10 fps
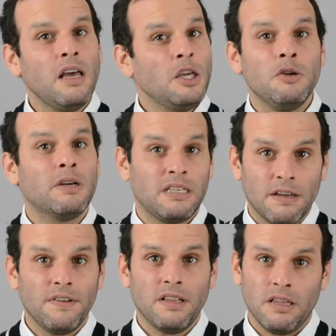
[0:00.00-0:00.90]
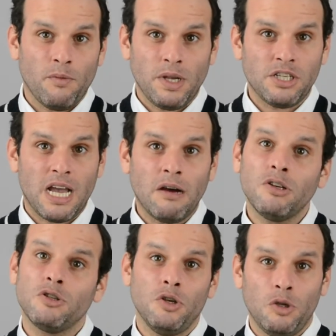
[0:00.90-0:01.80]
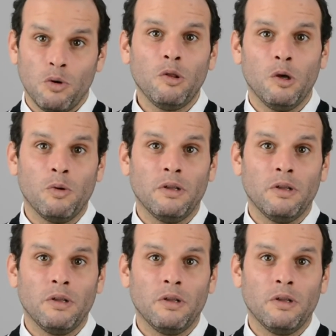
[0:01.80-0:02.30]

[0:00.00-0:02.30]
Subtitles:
You can definitely reach out to your local